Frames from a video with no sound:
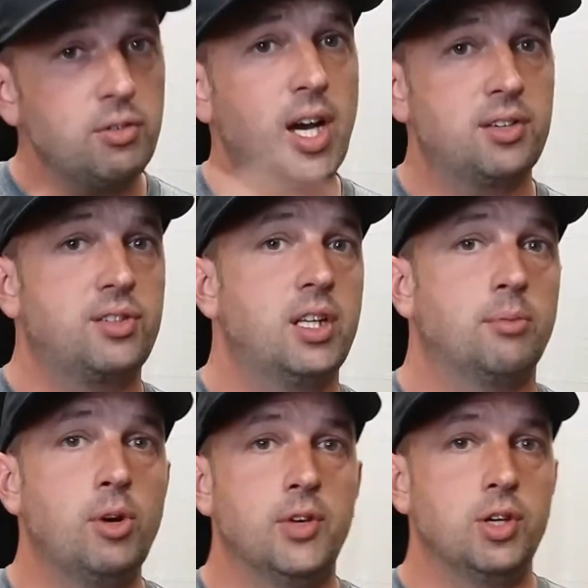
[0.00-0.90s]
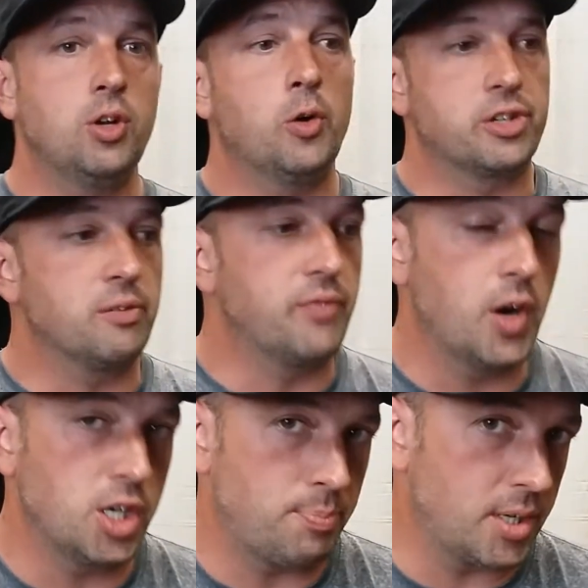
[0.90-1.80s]
you guys have seen the movie, it's
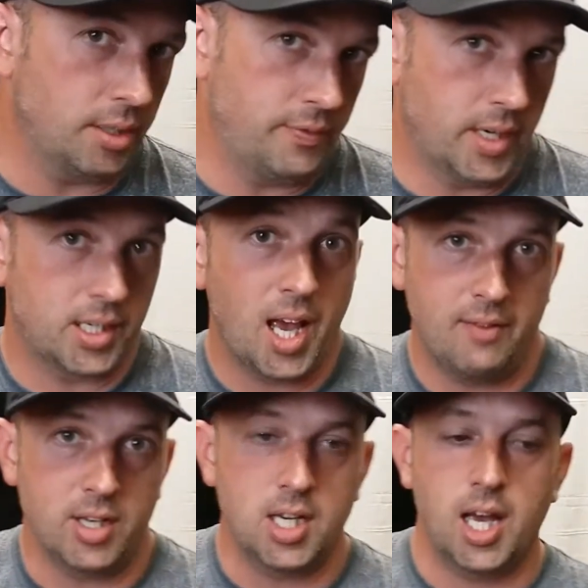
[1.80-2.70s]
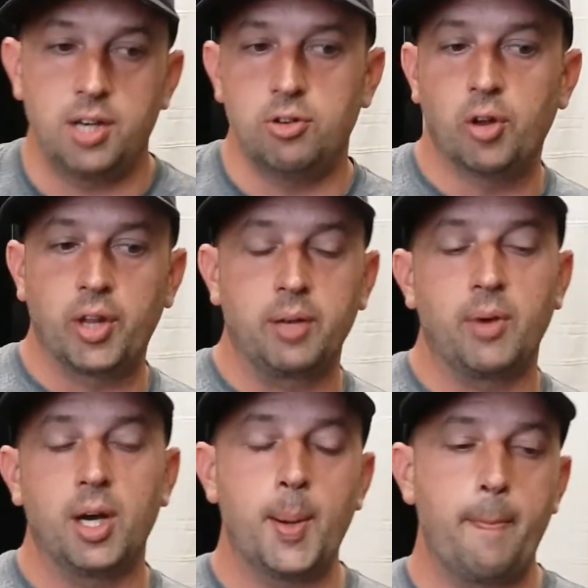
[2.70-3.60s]
very special effects heavy. And
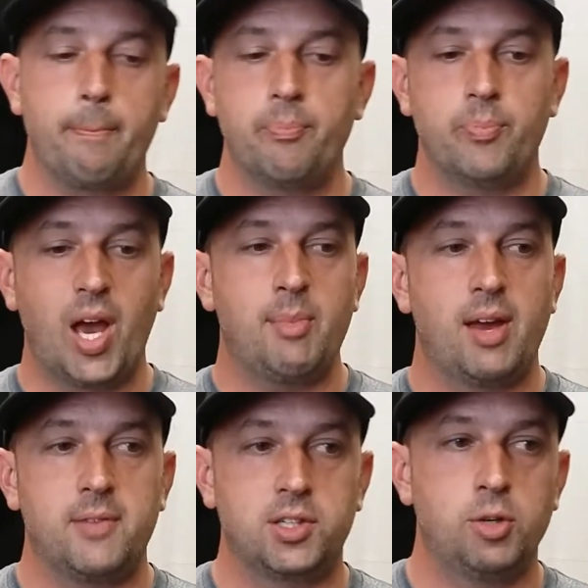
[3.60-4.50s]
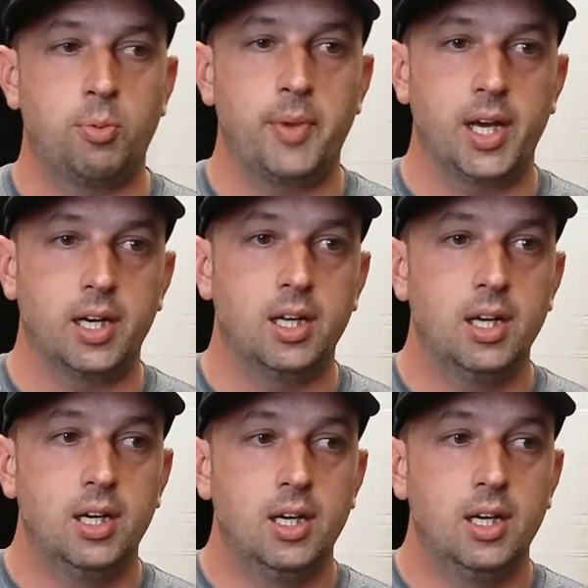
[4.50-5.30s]
that Batman v Superman